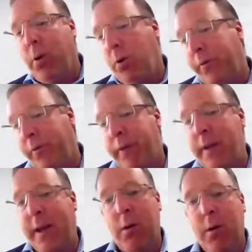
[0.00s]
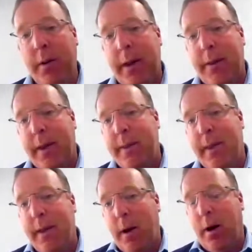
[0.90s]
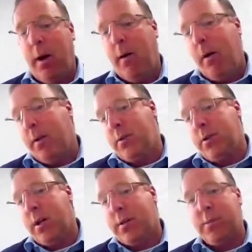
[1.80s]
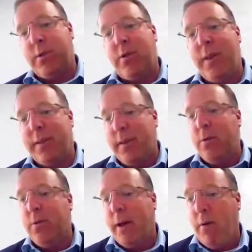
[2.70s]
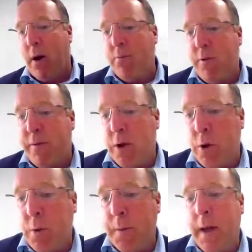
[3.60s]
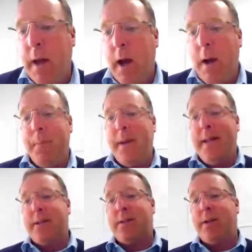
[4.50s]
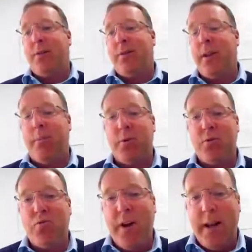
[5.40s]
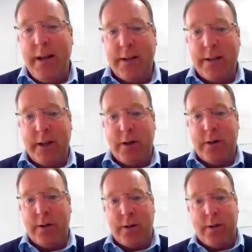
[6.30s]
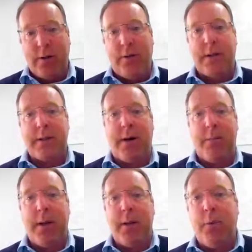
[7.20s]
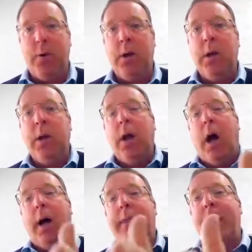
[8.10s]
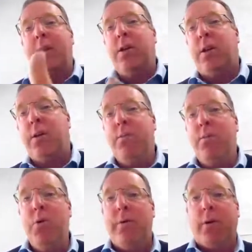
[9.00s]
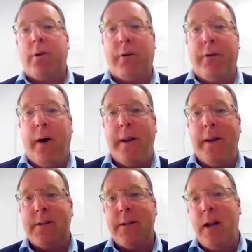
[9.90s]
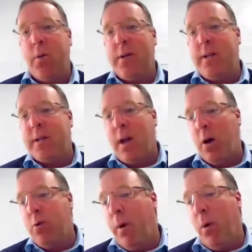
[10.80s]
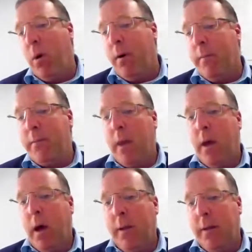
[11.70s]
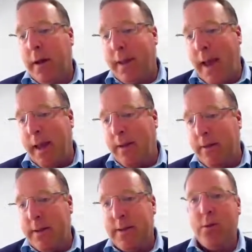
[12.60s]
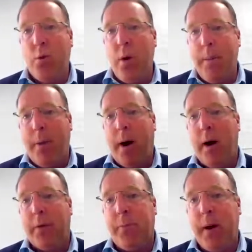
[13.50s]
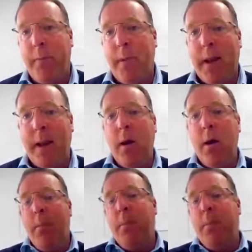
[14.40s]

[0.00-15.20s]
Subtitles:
can pause the video, and I just ask them to do their own review. Me listing off the numbers really isn't going to excite people. And then you move across finally CO, which is cobalt. And again, this is all in parts per million.